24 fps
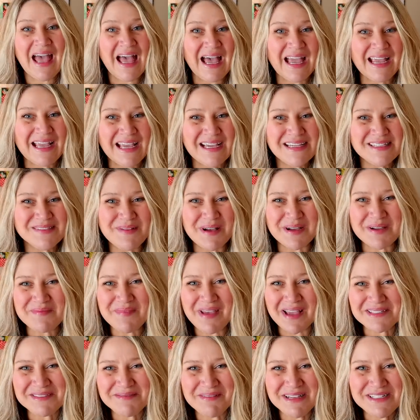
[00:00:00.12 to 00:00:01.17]
Hi guys, welcome
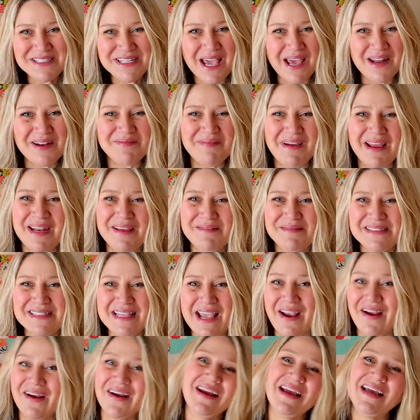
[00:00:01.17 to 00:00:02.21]
back to my channel. My name is
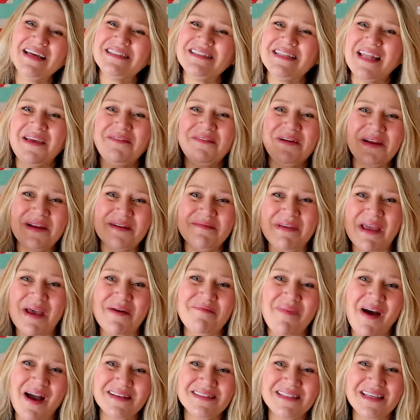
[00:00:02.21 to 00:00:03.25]
Erica. Today we're going to be
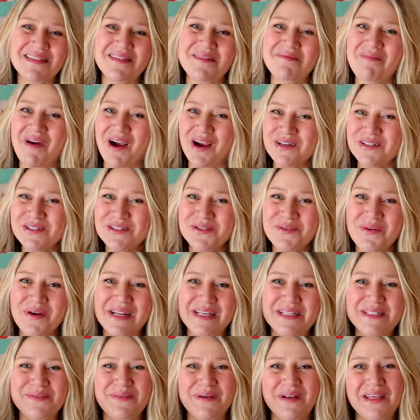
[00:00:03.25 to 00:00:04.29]
unboxing the March
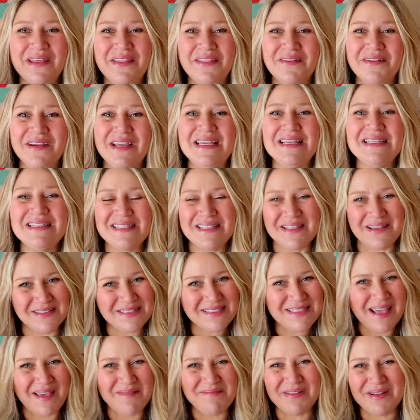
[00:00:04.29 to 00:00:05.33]
twenty twenty-three Sew
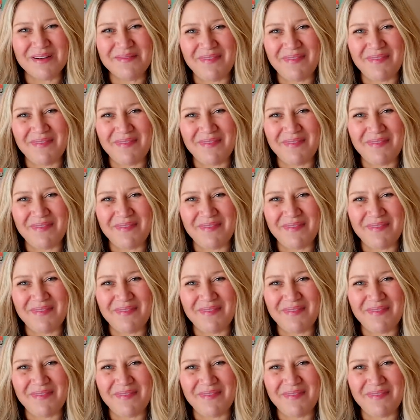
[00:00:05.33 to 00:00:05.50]
Sampler